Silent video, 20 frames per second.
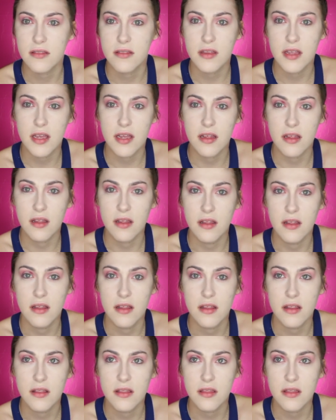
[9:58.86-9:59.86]
They
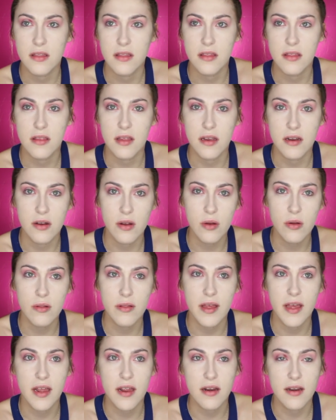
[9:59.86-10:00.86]
They don't
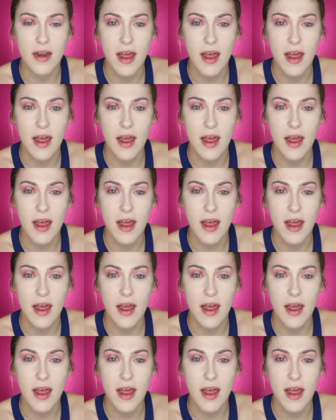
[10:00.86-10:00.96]
like